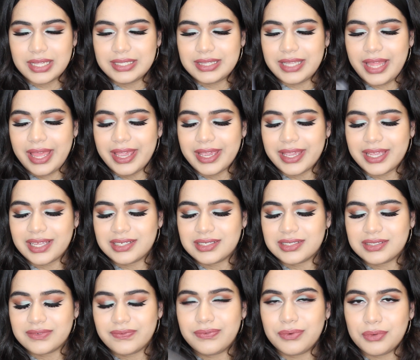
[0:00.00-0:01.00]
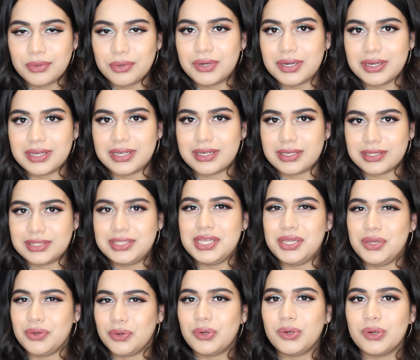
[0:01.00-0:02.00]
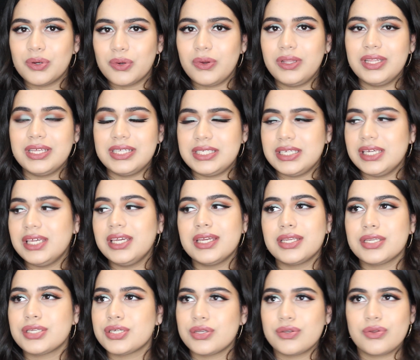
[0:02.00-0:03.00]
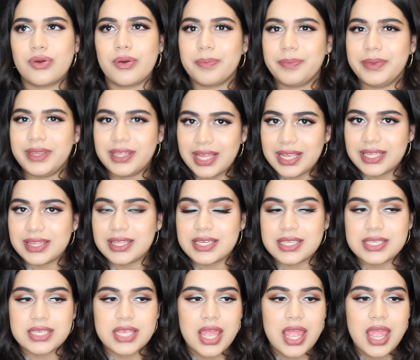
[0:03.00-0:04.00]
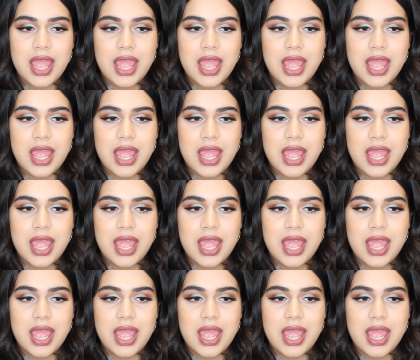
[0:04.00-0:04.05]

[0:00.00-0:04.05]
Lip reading: like, for Dior quality it should not be like this,